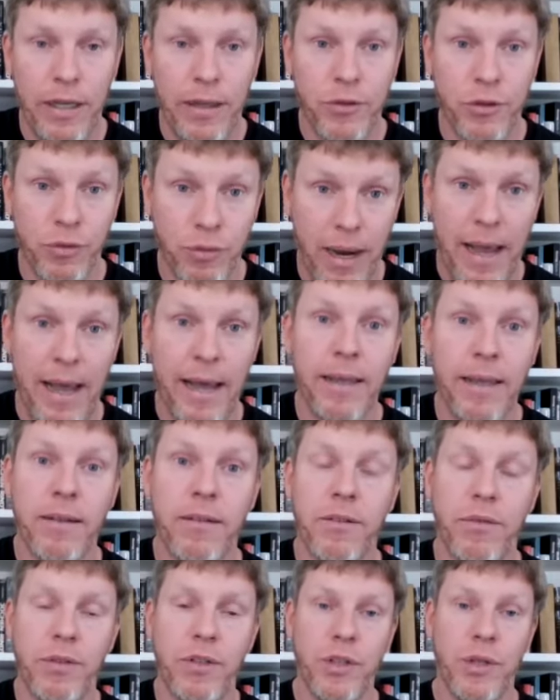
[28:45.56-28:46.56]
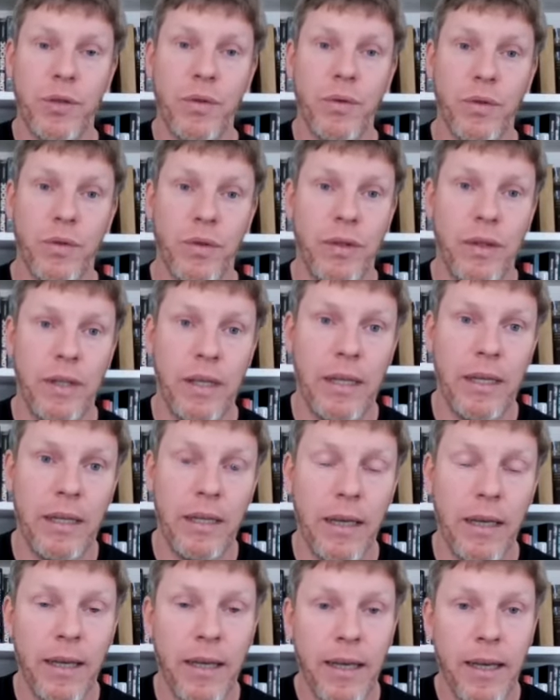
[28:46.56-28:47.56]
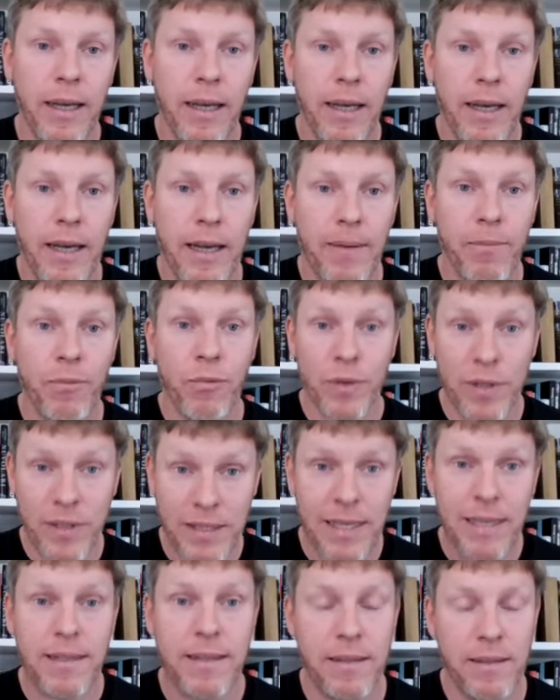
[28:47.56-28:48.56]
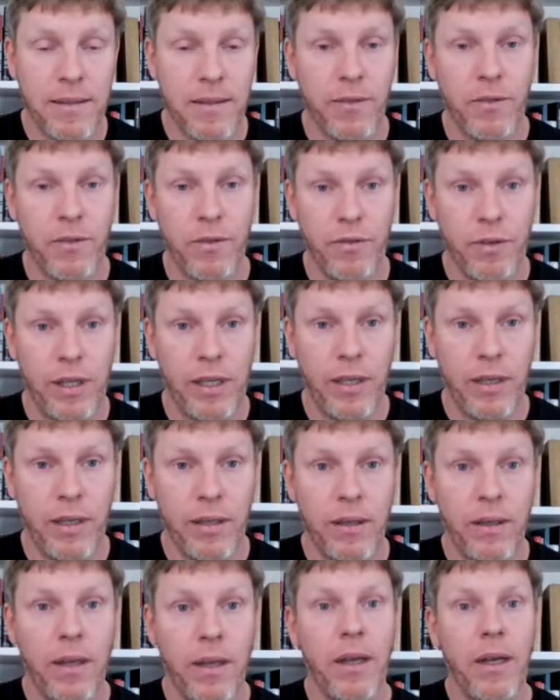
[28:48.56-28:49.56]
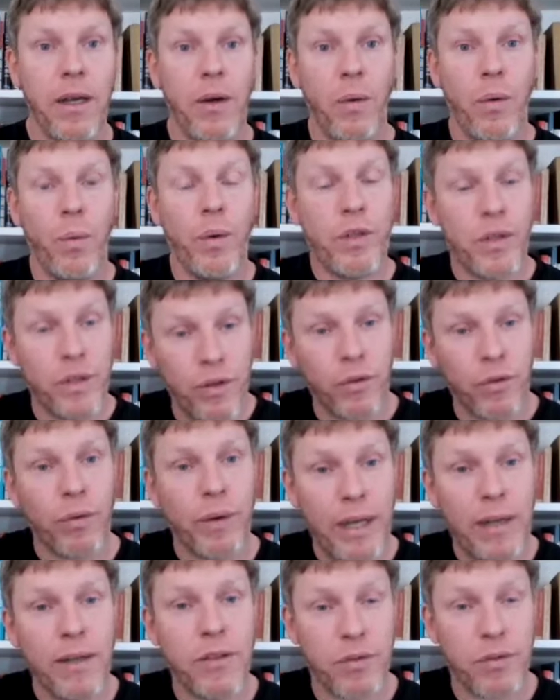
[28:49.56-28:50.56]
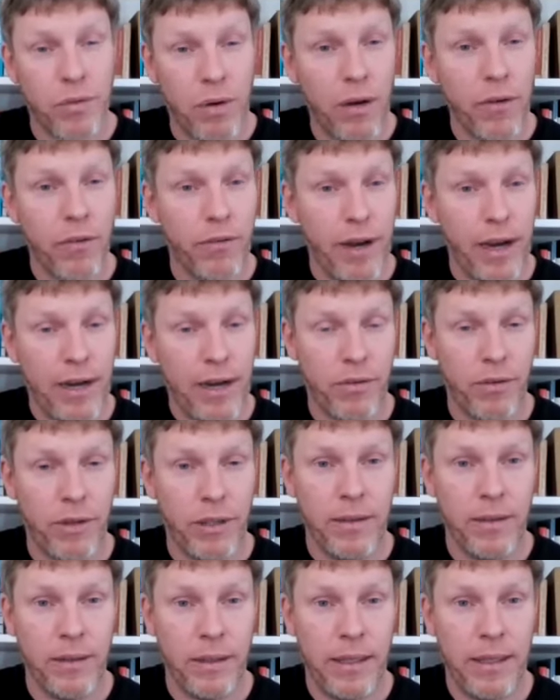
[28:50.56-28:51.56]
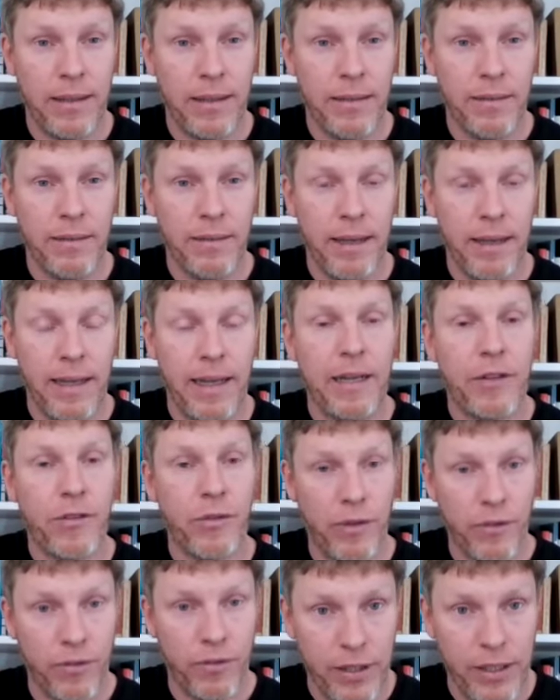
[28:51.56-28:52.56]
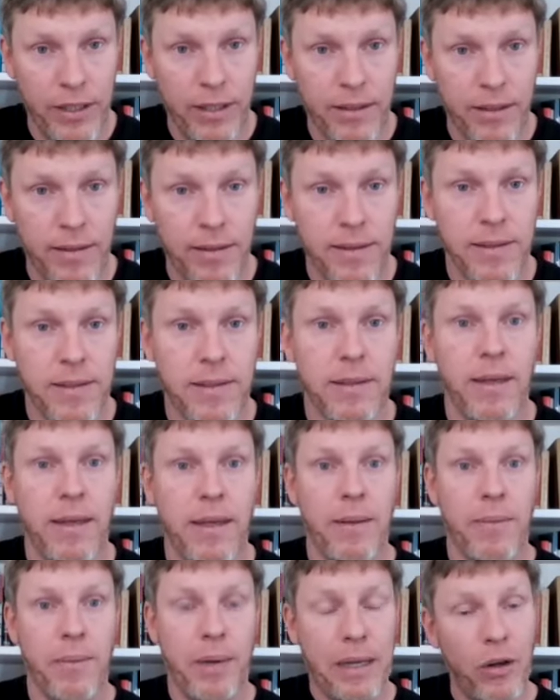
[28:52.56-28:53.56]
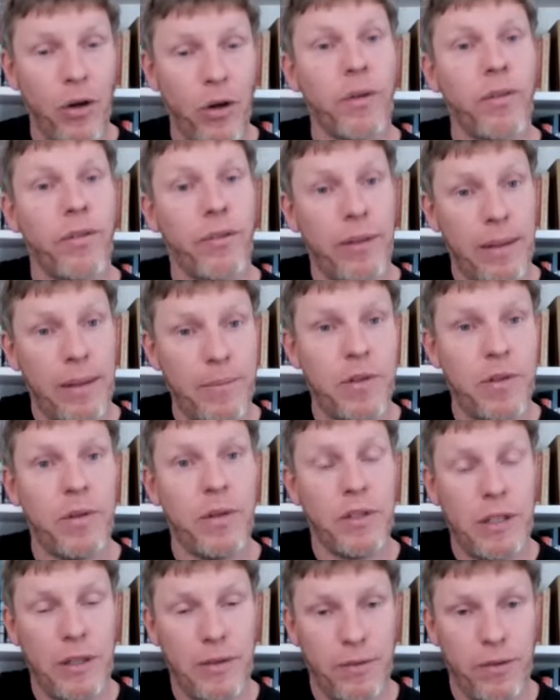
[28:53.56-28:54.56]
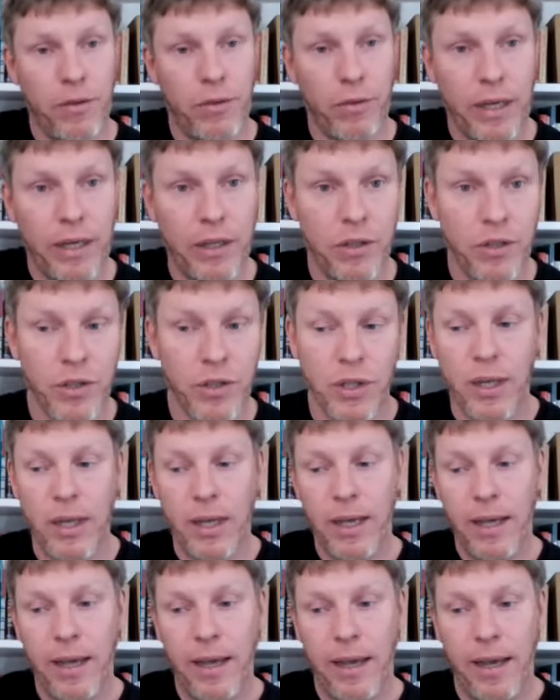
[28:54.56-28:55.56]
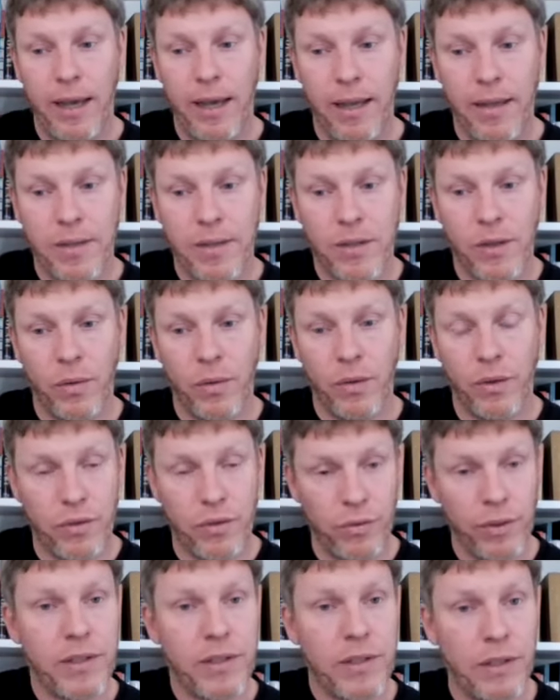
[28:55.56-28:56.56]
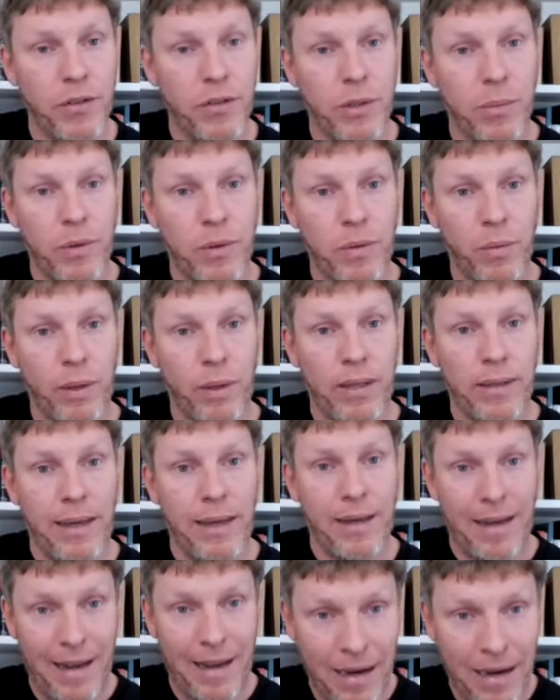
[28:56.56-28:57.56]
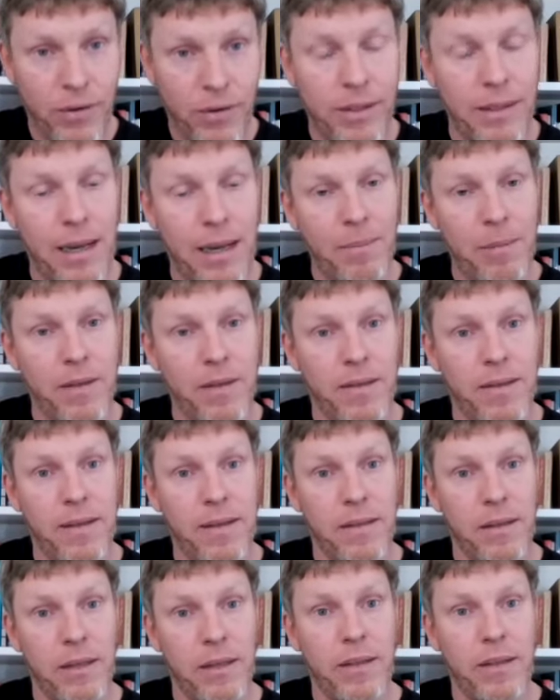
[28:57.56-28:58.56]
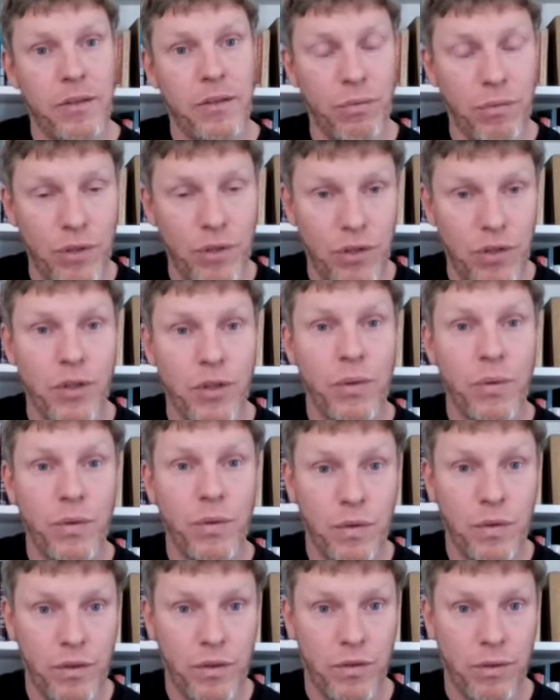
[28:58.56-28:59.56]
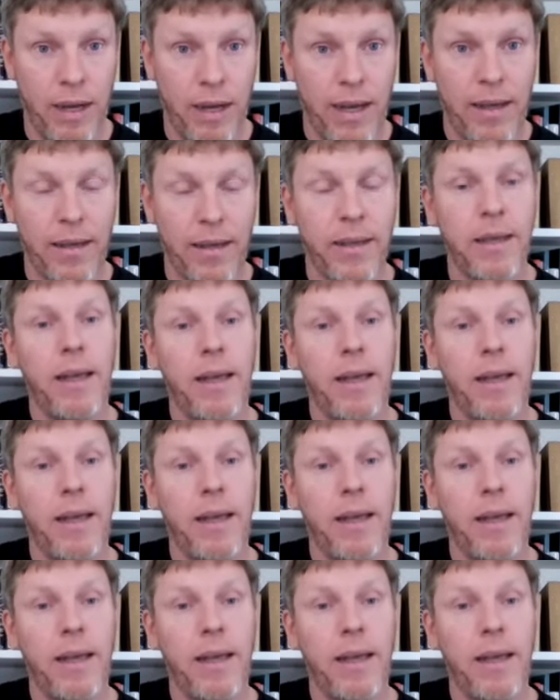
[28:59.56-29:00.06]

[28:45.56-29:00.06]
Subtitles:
drag, to reduce the resistance of the vehicle, which is a real strong factor in electric vehicles in order for them to achieve their range. So there's a real synergy between that aerodynamic design to reduce the drag